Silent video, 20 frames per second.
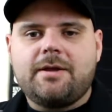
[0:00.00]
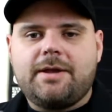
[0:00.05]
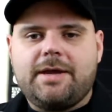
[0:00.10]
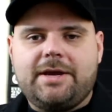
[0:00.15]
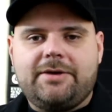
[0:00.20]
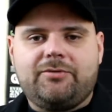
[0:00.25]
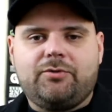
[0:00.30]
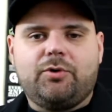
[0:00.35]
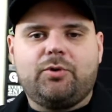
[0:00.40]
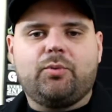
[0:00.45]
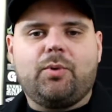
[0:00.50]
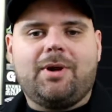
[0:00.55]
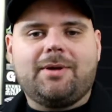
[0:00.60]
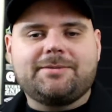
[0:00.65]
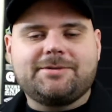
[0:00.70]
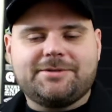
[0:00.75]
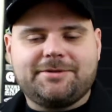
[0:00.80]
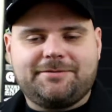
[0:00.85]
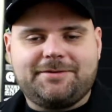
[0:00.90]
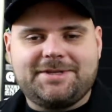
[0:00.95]
Hey everyone,
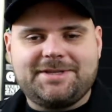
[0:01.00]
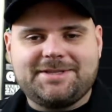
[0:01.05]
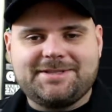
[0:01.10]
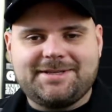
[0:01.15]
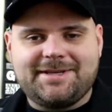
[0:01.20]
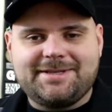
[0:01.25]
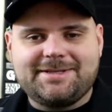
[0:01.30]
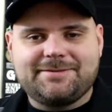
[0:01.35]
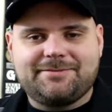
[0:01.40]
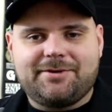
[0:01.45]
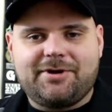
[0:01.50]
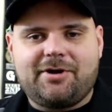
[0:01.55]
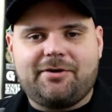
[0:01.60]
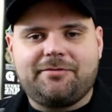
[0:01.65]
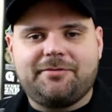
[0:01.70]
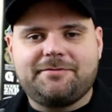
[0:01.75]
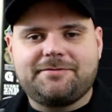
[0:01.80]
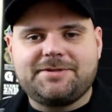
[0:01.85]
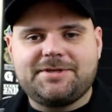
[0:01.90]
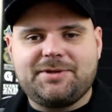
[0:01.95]
welcome to the 50 States of
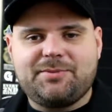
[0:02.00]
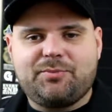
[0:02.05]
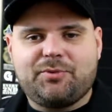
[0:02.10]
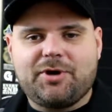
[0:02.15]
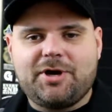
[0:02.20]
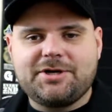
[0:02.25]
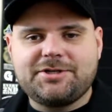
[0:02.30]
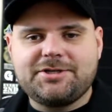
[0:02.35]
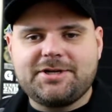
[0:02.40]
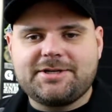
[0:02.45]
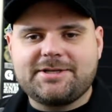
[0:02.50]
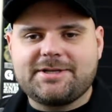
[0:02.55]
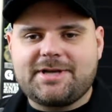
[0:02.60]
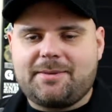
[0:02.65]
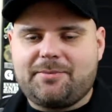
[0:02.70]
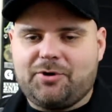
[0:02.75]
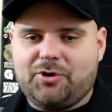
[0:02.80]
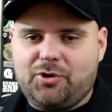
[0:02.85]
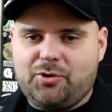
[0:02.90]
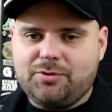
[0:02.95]
AR-15
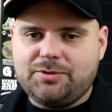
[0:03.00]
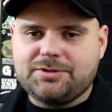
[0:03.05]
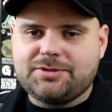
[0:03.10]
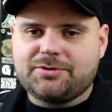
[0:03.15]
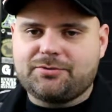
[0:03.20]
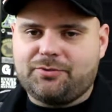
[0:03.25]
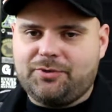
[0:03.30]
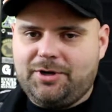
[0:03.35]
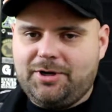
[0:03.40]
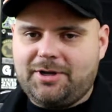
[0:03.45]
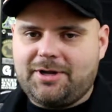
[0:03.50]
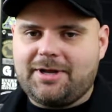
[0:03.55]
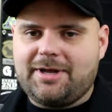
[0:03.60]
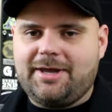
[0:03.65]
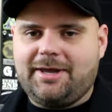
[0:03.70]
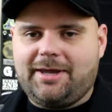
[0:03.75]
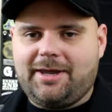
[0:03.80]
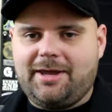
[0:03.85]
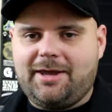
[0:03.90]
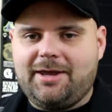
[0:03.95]
project. I'm your host, Rick,
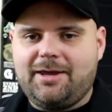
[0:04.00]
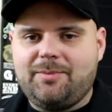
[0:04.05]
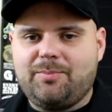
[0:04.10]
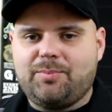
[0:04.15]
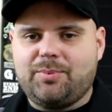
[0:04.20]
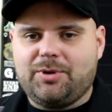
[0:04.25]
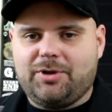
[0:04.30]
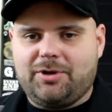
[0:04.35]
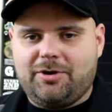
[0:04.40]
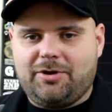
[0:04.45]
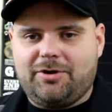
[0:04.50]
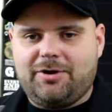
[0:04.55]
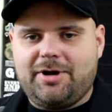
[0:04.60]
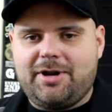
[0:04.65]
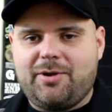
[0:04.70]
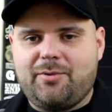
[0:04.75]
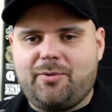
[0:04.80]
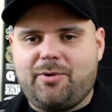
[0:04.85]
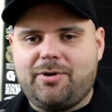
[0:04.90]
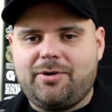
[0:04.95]
aka Big Gunner
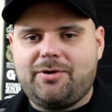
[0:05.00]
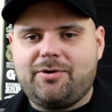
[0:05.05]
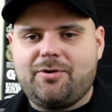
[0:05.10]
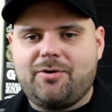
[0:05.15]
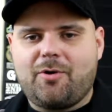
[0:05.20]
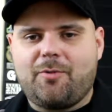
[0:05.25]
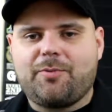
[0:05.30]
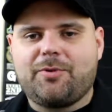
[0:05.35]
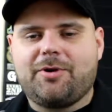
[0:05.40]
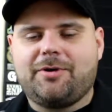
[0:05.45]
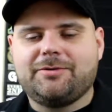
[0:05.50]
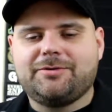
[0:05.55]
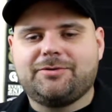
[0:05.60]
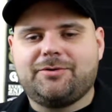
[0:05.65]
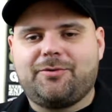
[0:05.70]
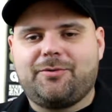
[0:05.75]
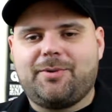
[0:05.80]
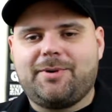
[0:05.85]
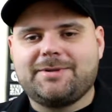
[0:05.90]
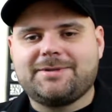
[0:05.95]
81. Hope you're all
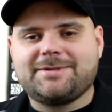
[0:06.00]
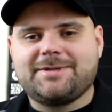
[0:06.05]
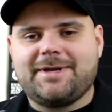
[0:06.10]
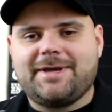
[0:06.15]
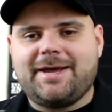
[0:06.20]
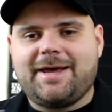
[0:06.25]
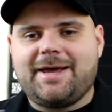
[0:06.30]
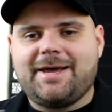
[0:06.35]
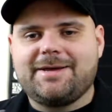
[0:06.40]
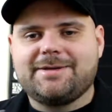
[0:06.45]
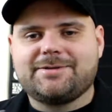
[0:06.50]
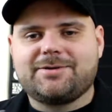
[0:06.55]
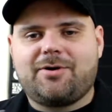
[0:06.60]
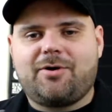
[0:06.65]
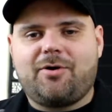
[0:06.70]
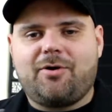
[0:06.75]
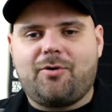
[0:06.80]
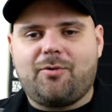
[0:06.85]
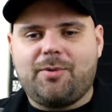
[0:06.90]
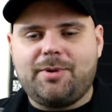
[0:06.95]
doing well today
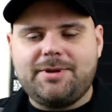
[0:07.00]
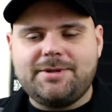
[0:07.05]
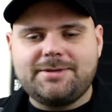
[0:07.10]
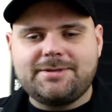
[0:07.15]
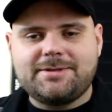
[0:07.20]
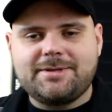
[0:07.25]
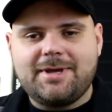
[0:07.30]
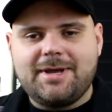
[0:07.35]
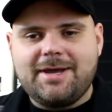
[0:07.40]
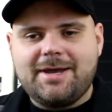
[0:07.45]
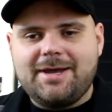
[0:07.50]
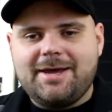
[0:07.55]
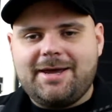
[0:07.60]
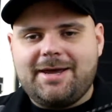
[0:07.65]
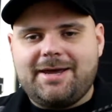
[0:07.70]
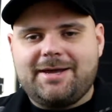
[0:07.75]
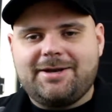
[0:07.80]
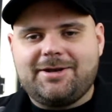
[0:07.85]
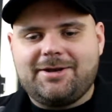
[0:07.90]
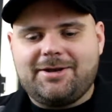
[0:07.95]
as always.
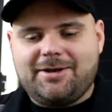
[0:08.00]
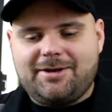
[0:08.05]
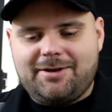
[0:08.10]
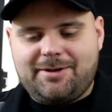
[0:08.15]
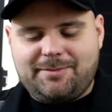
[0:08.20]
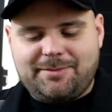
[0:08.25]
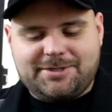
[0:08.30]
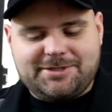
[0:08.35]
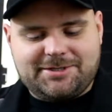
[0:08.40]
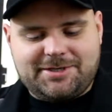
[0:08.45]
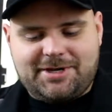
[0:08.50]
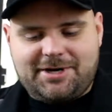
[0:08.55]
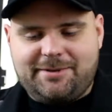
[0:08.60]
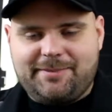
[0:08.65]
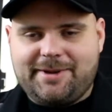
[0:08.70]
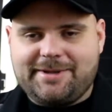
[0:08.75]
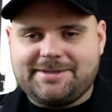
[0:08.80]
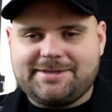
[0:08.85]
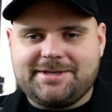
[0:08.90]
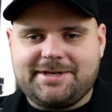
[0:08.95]
And I'm excited
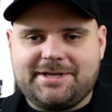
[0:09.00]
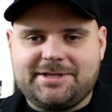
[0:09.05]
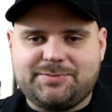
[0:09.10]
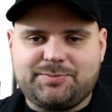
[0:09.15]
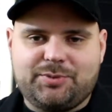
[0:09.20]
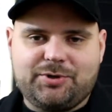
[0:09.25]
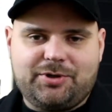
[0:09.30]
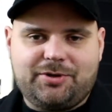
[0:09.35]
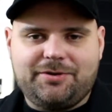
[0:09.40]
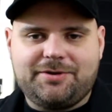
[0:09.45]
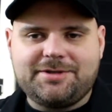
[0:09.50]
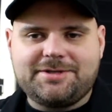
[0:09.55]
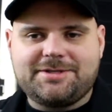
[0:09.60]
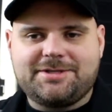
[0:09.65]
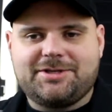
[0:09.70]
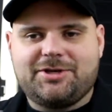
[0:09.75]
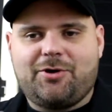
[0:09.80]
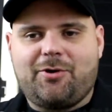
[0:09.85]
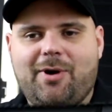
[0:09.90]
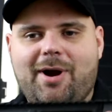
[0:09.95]
about today's build. This
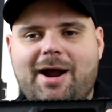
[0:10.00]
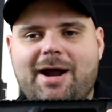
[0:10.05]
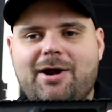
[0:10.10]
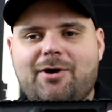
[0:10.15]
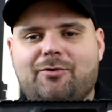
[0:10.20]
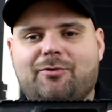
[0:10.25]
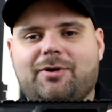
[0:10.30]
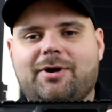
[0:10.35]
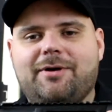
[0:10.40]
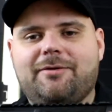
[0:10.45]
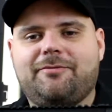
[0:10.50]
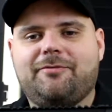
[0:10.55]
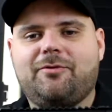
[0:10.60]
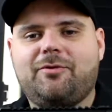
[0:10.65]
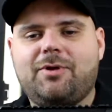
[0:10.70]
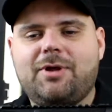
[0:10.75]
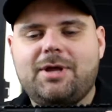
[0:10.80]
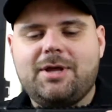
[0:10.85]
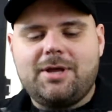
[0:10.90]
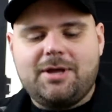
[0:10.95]
is the Ohio
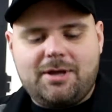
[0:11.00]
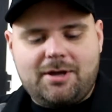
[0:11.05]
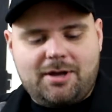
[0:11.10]
rifle.